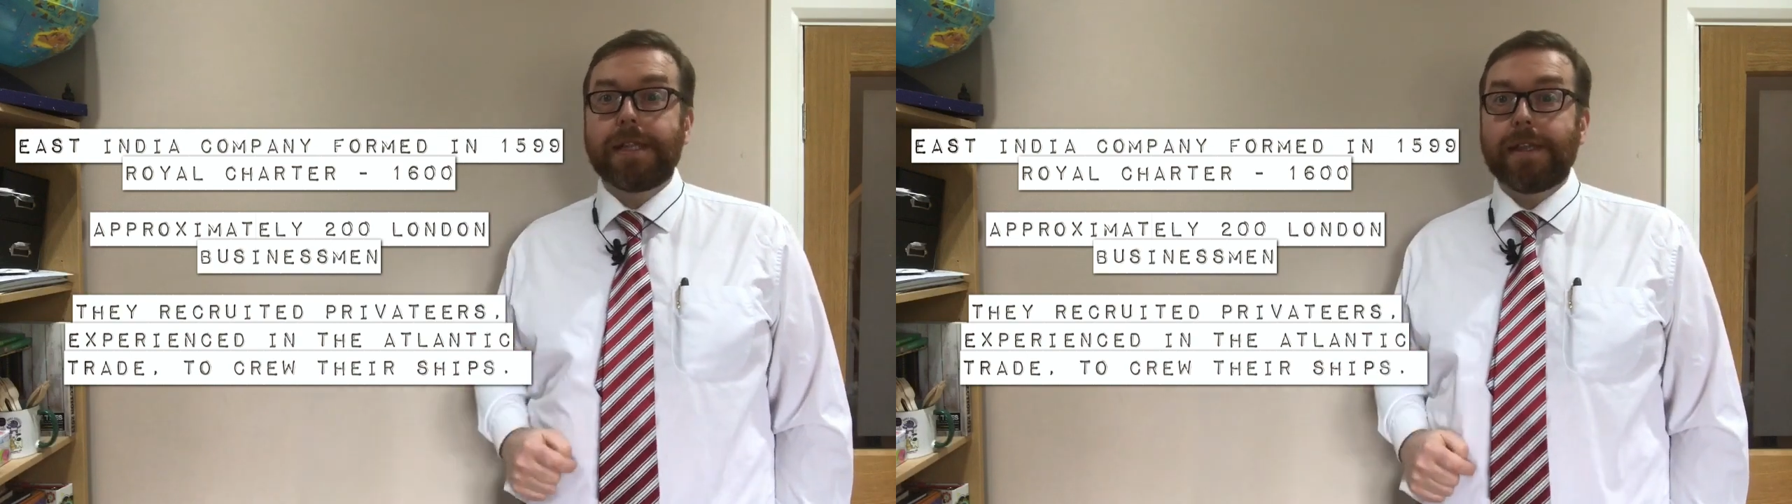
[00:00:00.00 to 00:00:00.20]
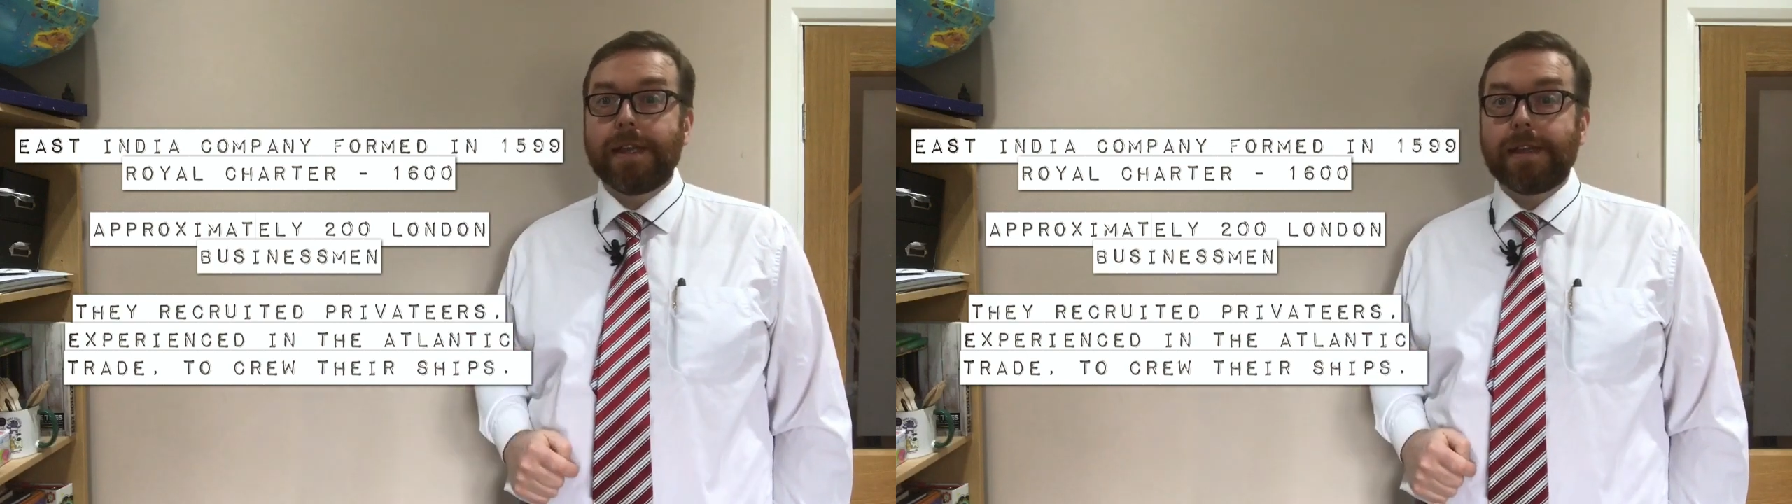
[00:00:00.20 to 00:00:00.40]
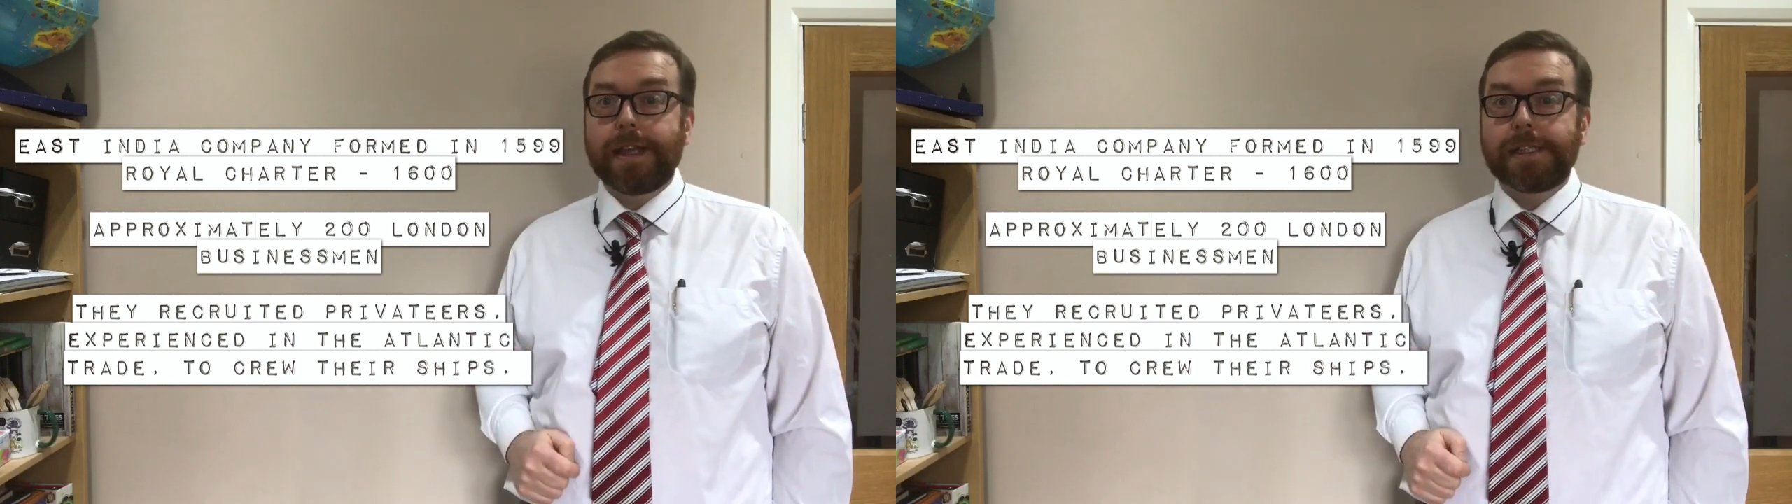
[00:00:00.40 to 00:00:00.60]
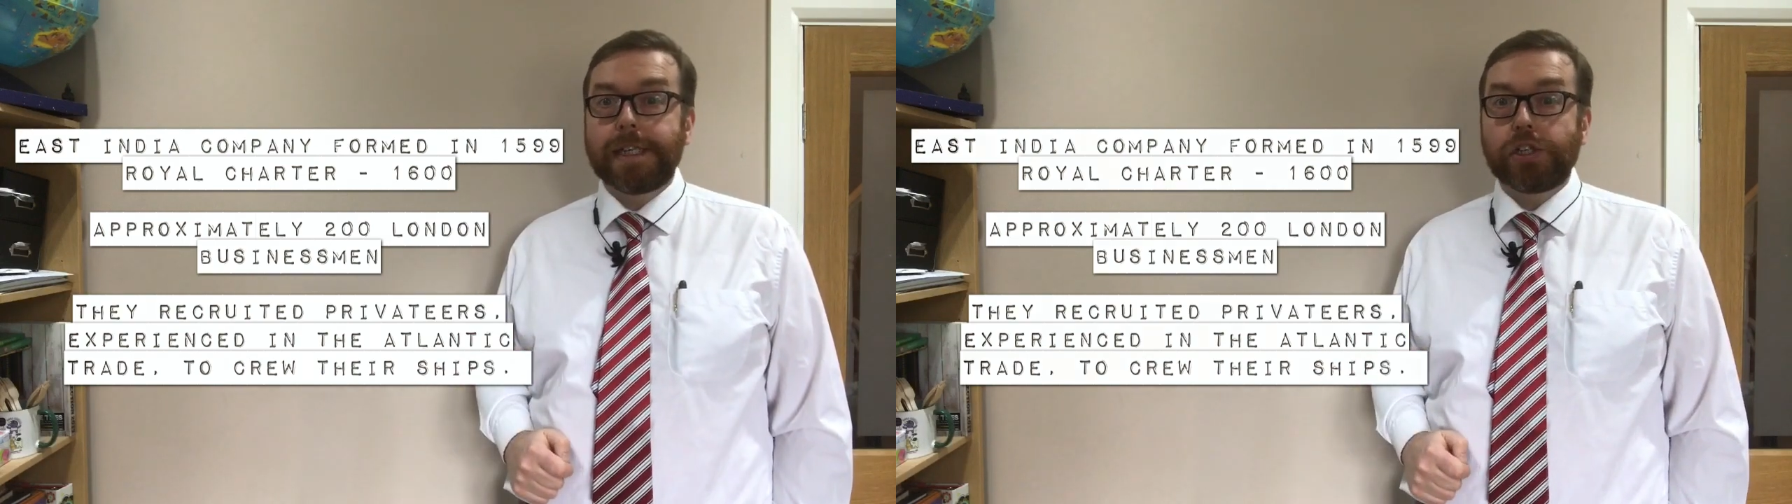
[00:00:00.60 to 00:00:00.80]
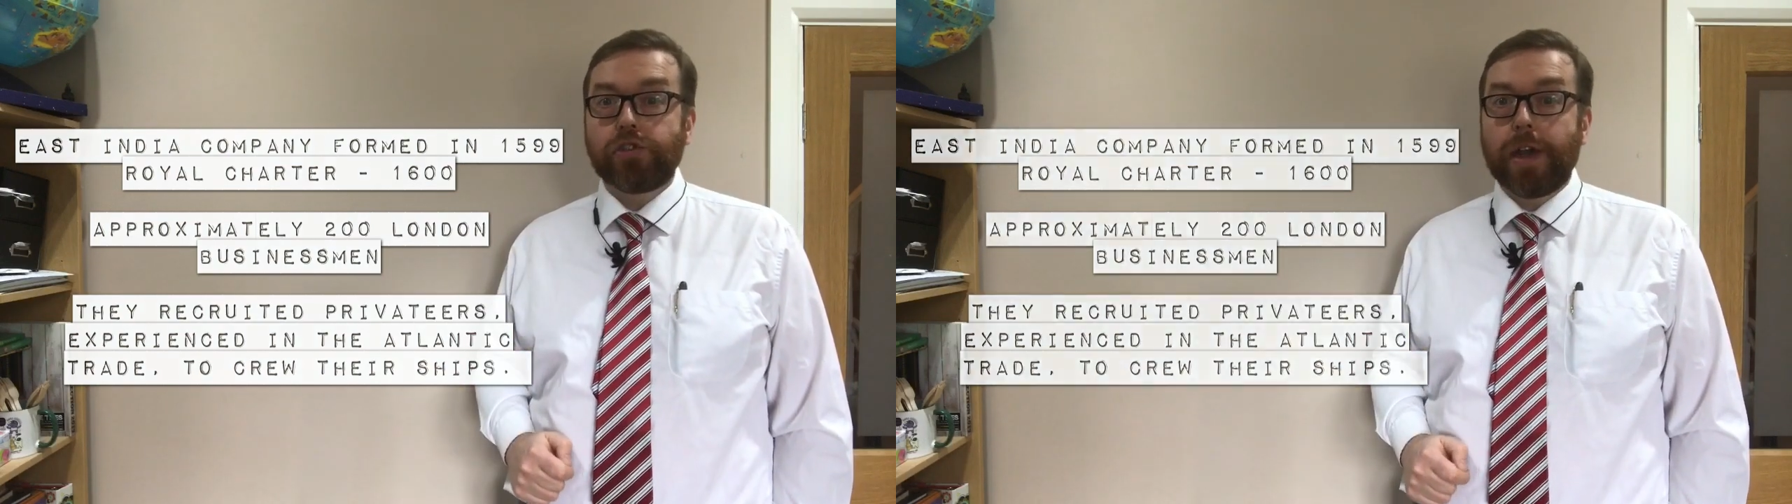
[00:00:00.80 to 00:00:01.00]
the
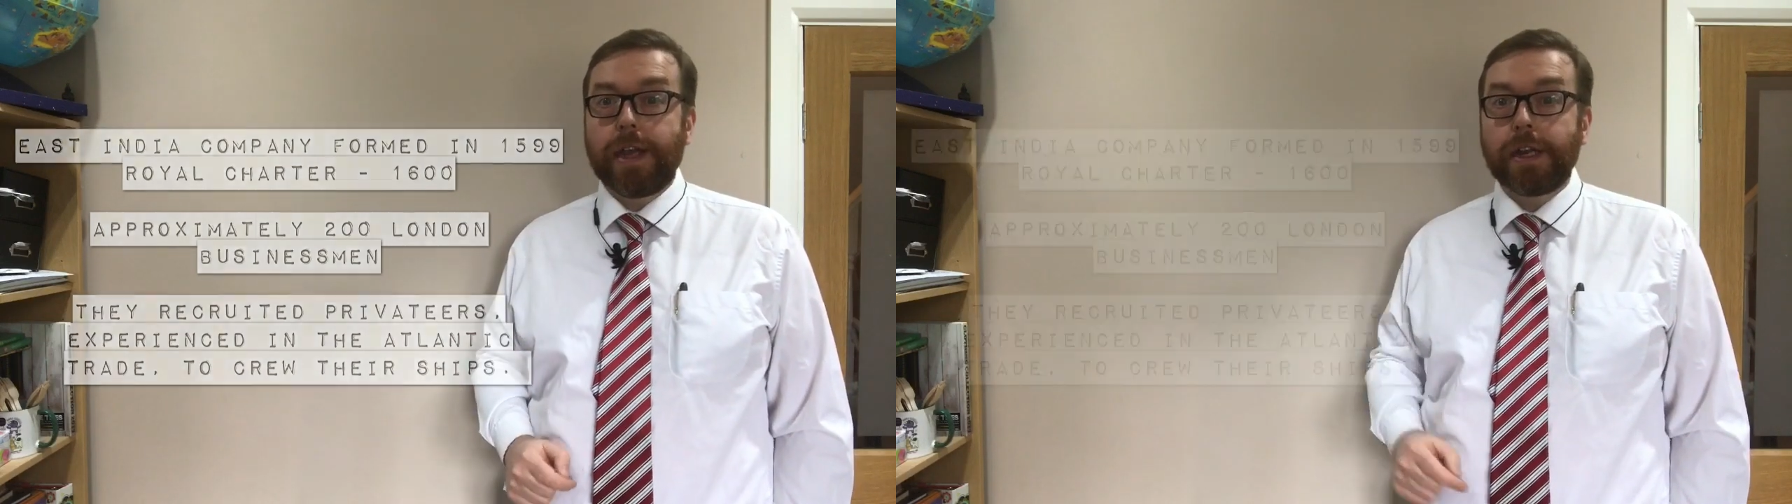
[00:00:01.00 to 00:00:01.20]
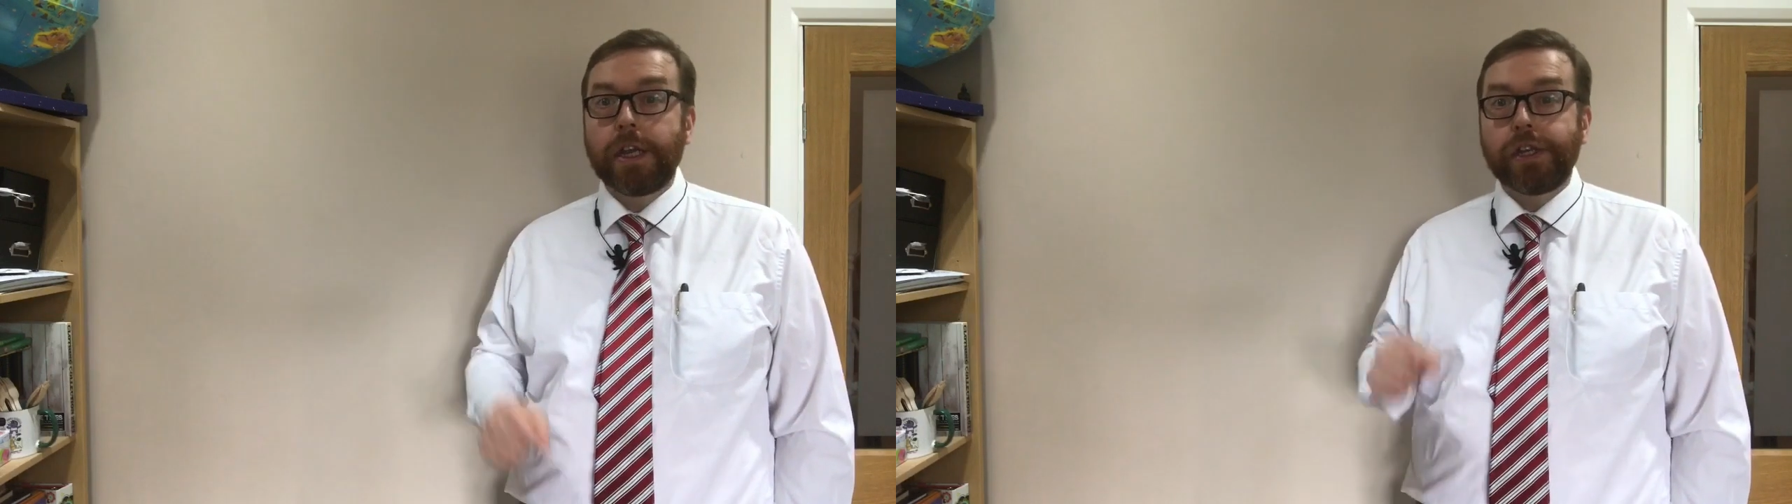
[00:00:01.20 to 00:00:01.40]
Atlantic trade,